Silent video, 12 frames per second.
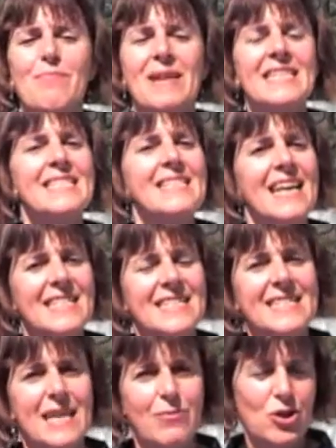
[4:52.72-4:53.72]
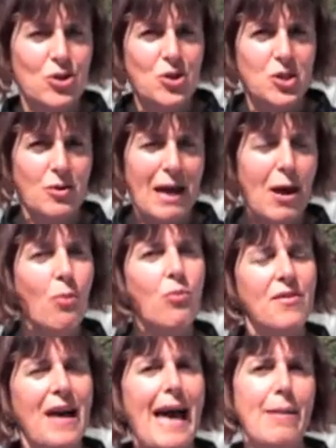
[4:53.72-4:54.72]
Mental landscape can also help
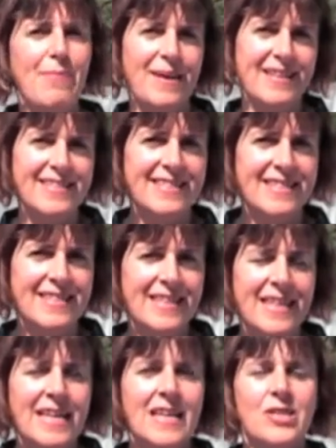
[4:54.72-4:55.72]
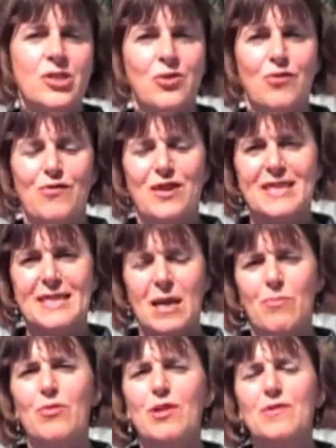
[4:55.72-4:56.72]
with habits. So for
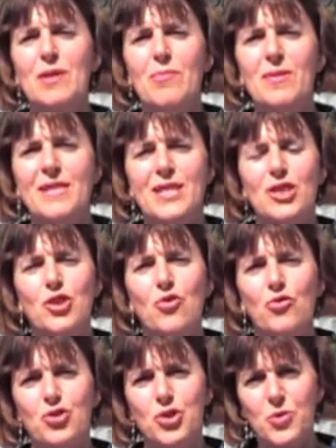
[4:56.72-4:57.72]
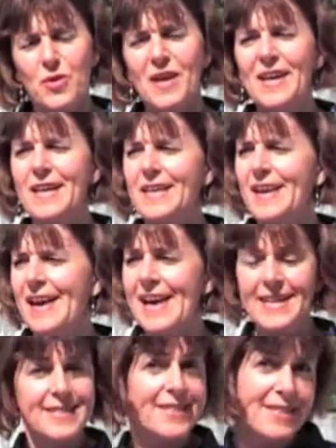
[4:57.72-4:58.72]
example, if somebody is not doing
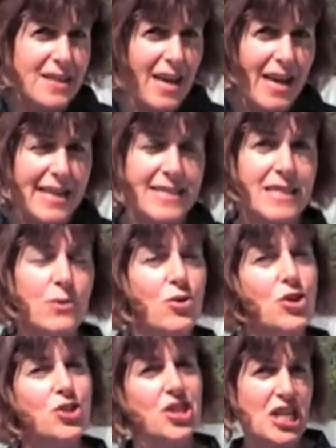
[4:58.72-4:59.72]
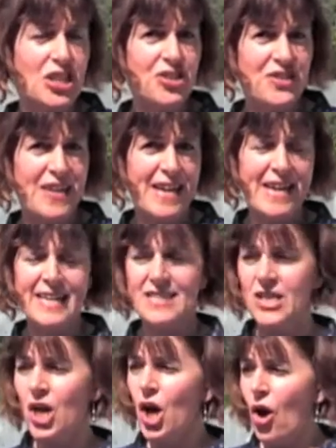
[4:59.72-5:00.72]
exercise and they want to change
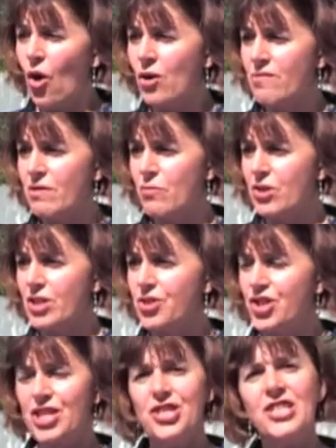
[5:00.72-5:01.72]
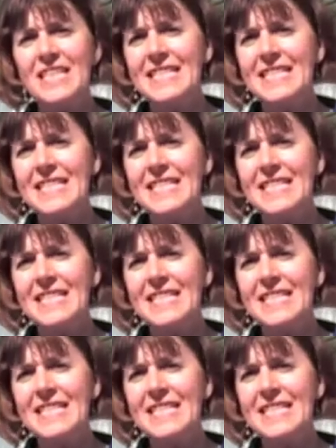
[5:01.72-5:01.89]
that, or if they want to change